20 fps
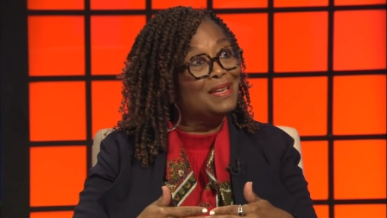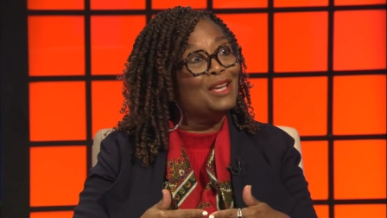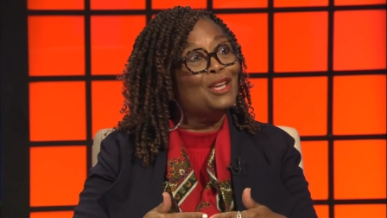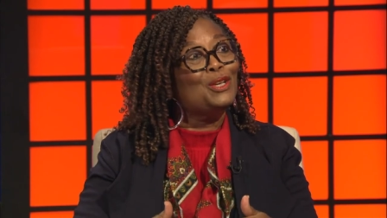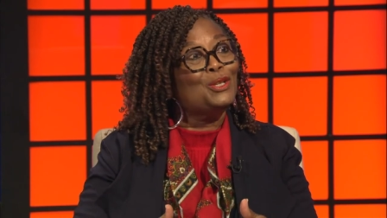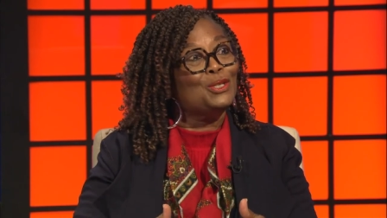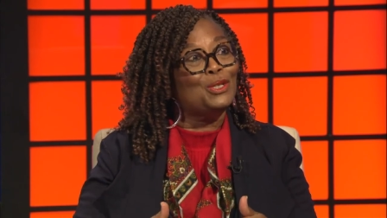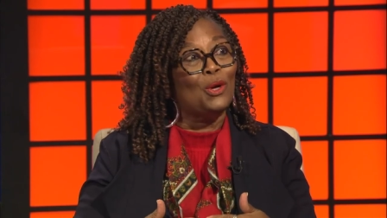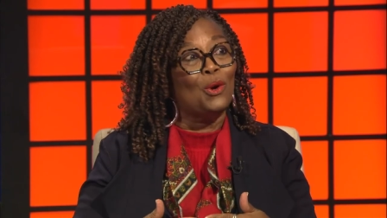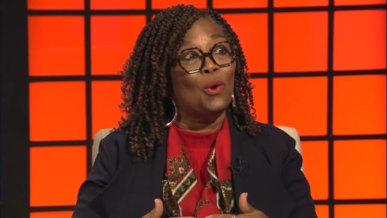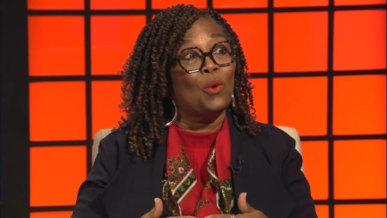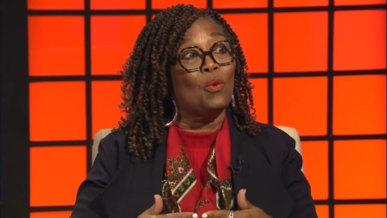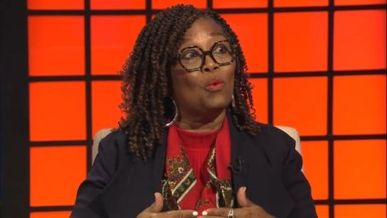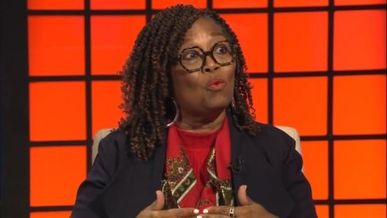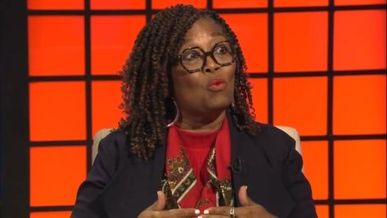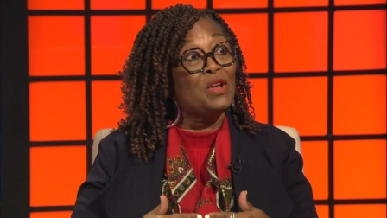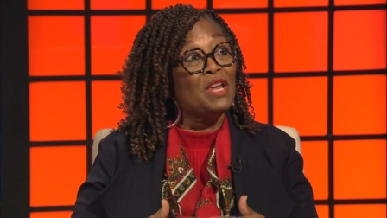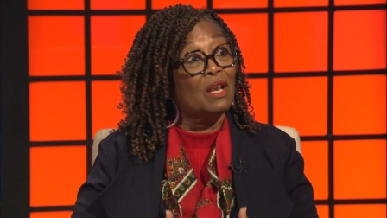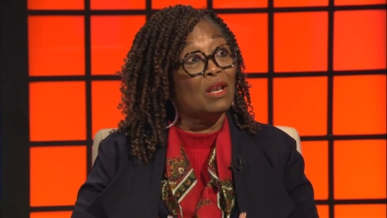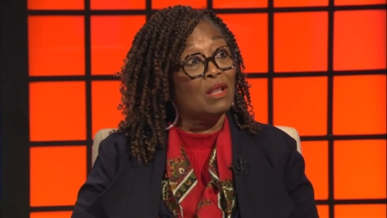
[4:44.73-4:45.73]
So
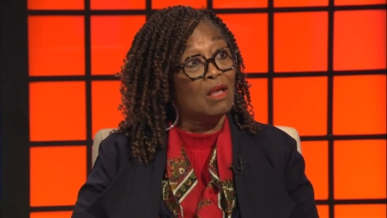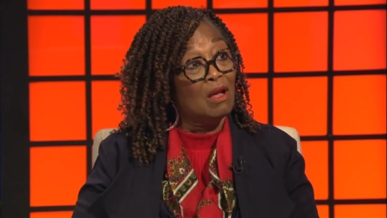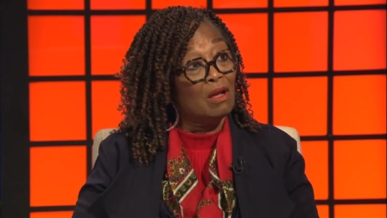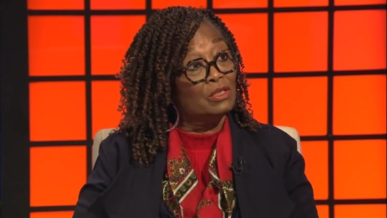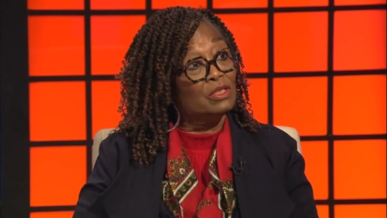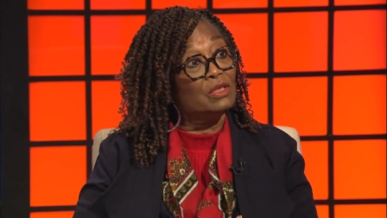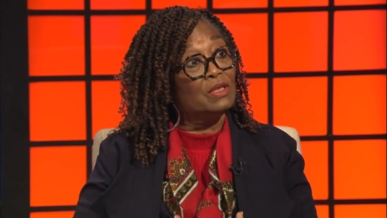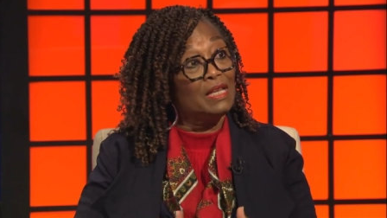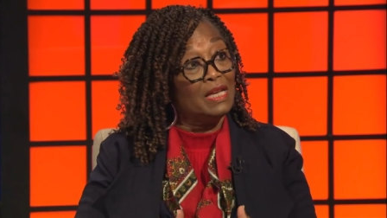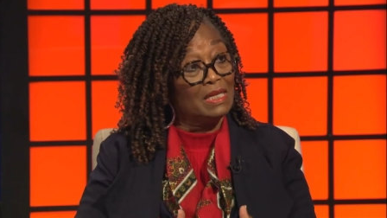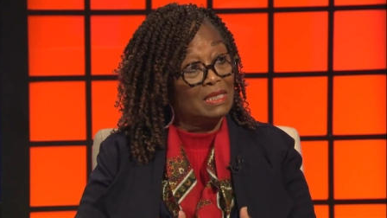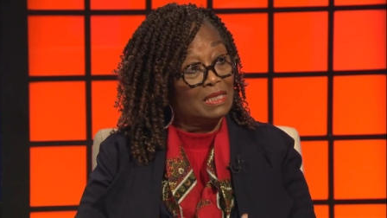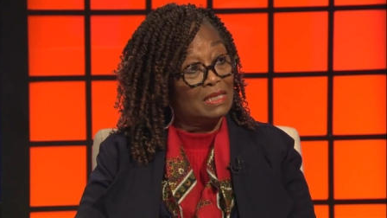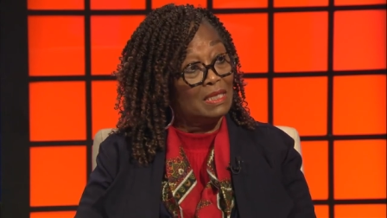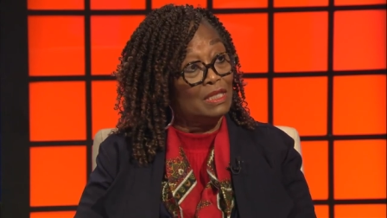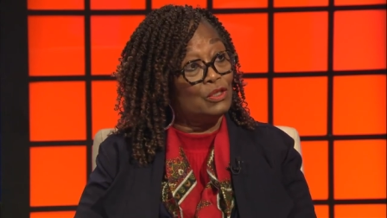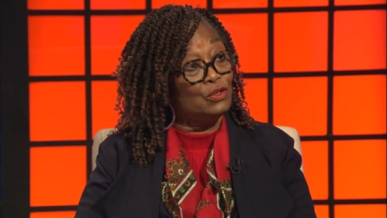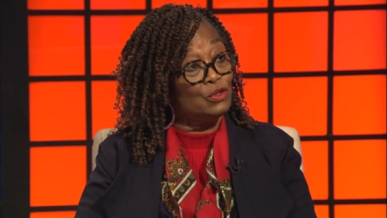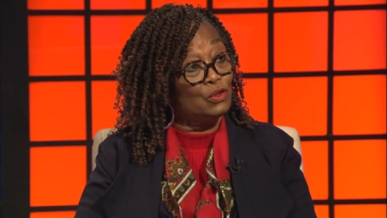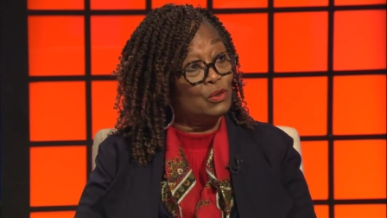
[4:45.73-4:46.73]
we launched that
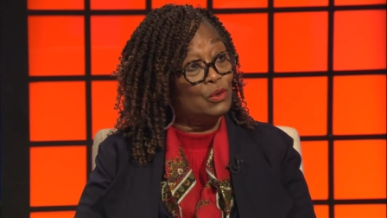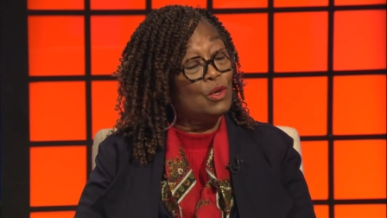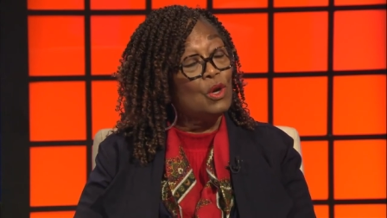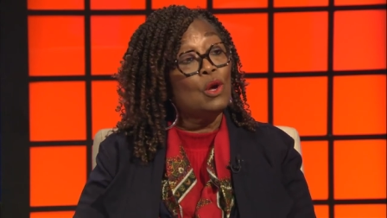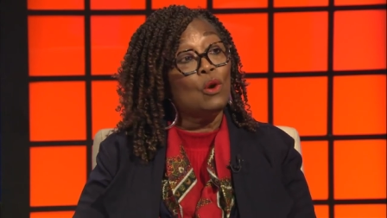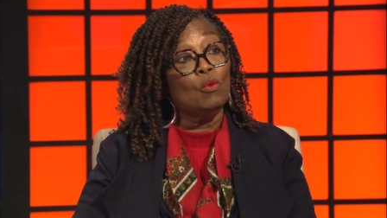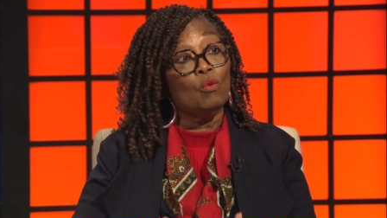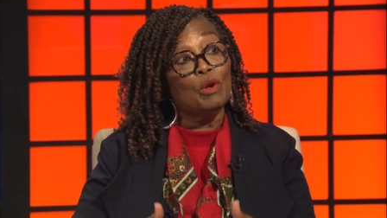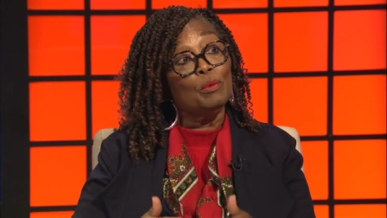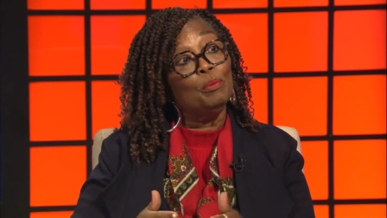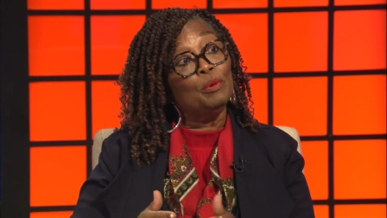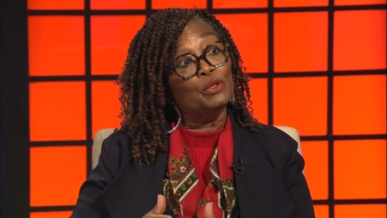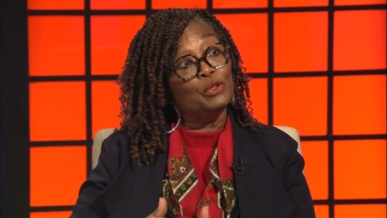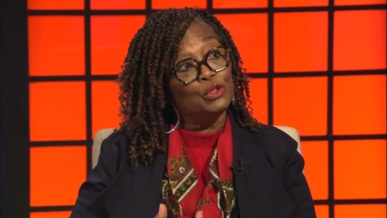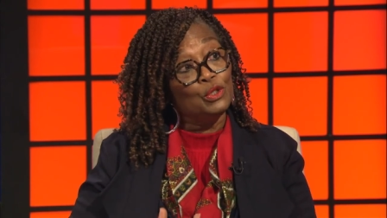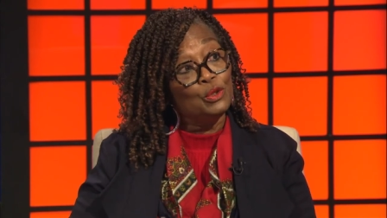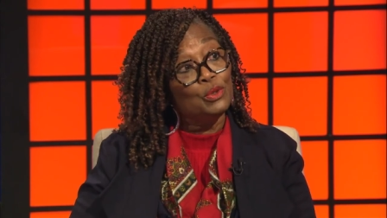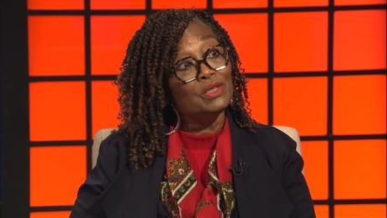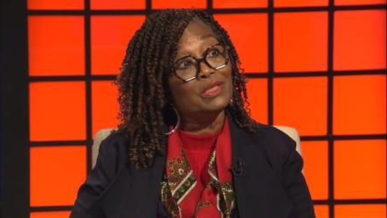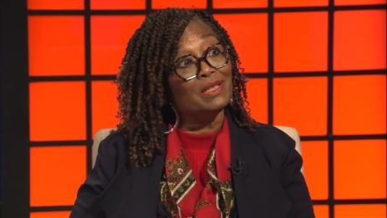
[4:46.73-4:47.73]
center. We
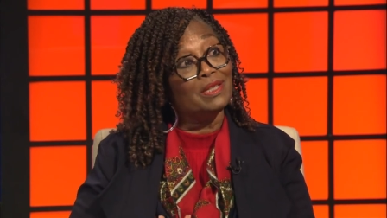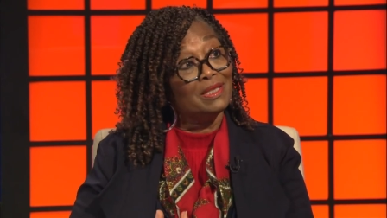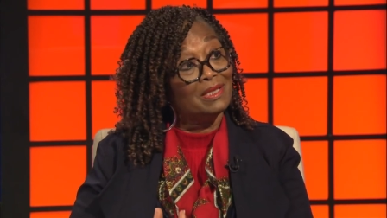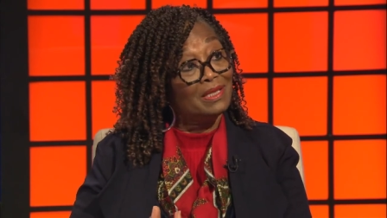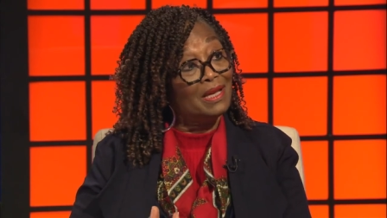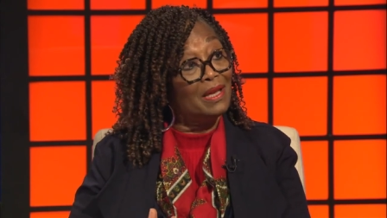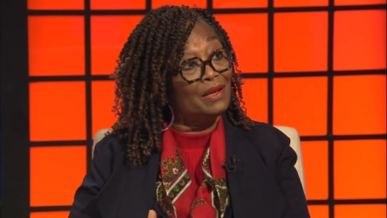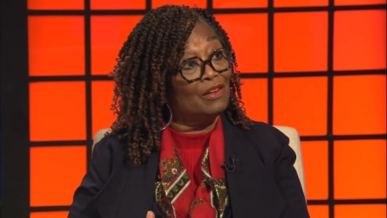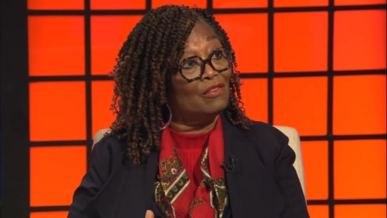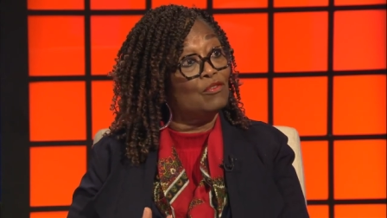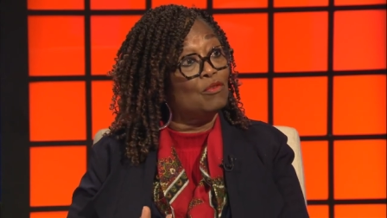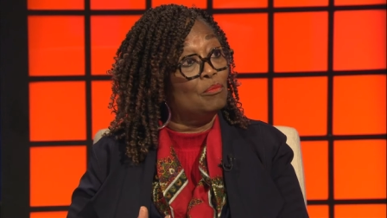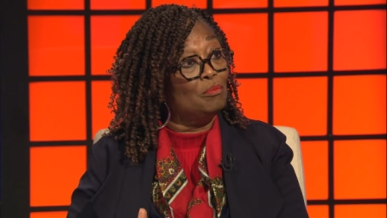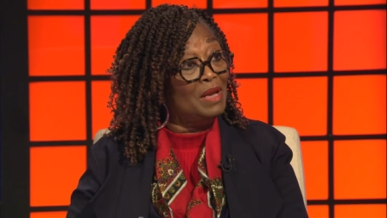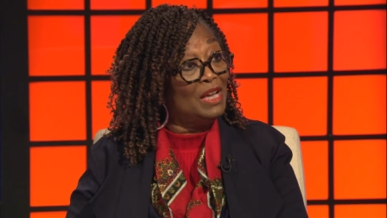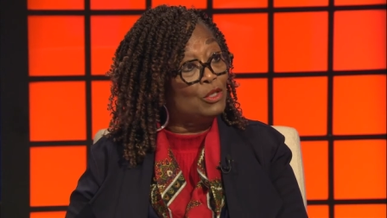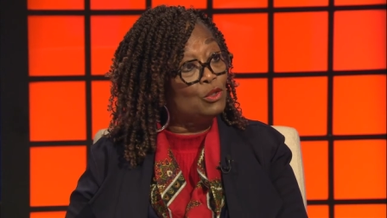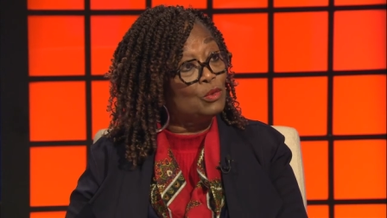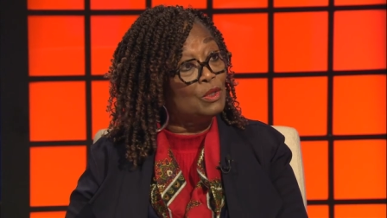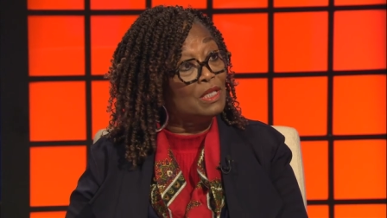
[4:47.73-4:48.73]
produced a set of
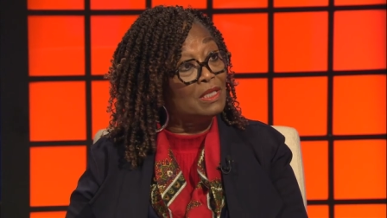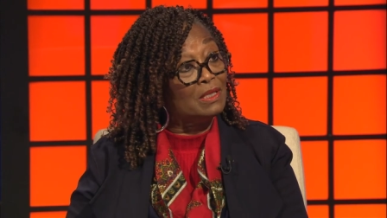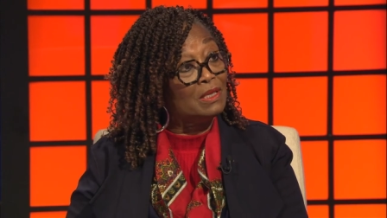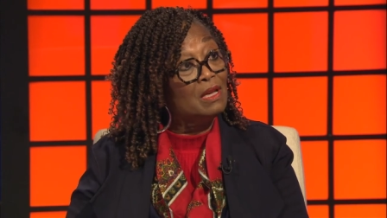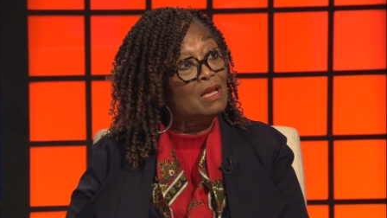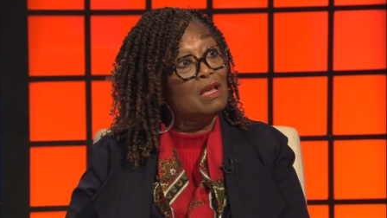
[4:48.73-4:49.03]
metrics.